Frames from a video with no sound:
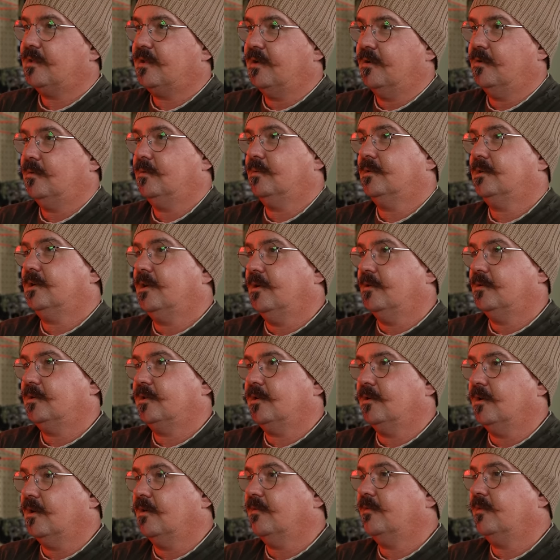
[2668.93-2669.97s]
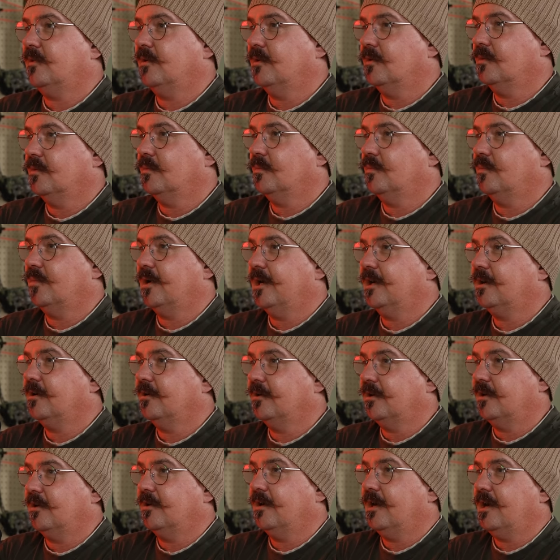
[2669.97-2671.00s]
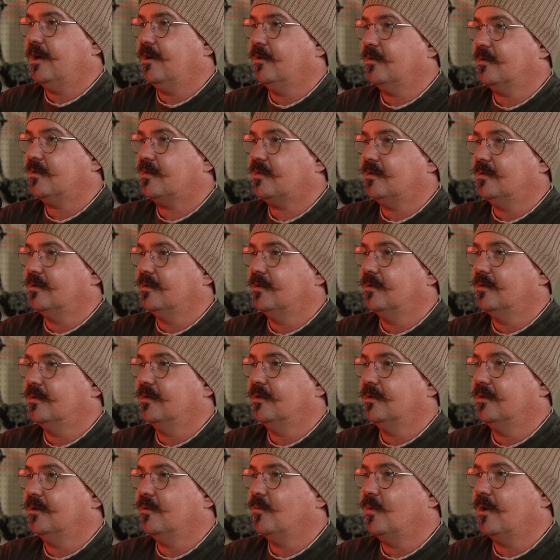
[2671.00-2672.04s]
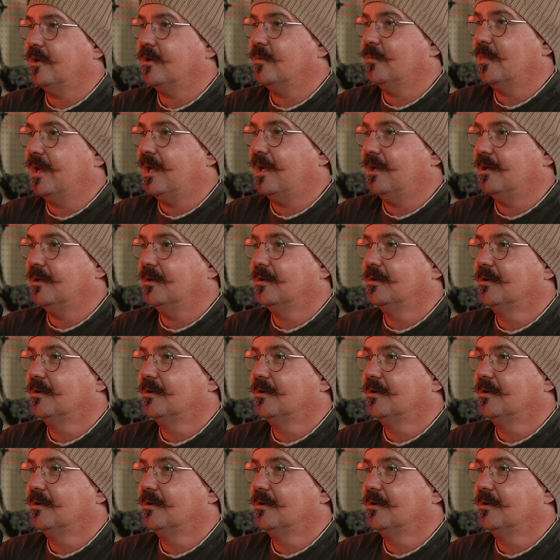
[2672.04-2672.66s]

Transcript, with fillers: go go turn off your breaker to your house and your water main,